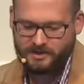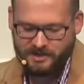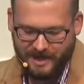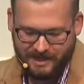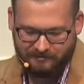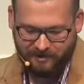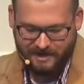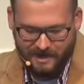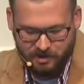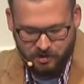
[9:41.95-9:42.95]

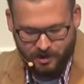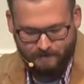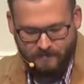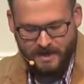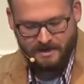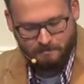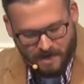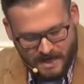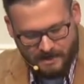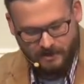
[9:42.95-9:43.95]
sanctification
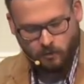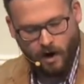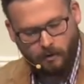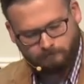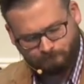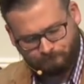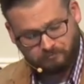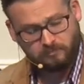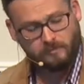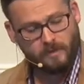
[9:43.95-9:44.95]
means. Well,
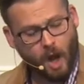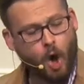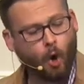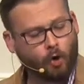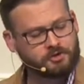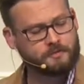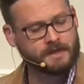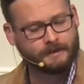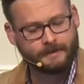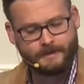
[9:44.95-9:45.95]

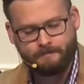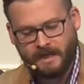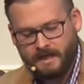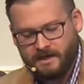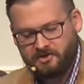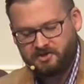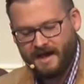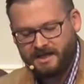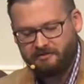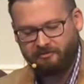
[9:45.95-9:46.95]
ultimately,
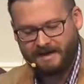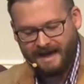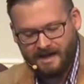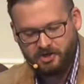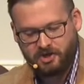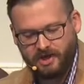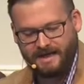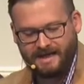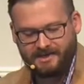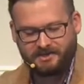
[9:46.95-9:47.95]
Sanctification
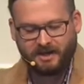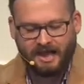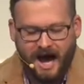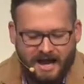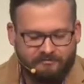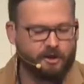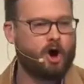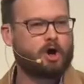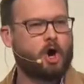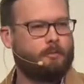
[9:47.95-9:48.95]
is the
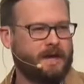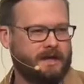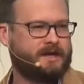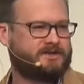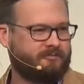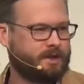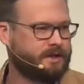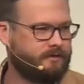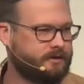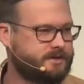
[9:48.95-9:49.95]
lifelong obedience of
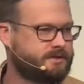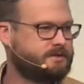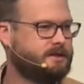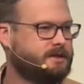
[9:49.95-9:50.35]
believers.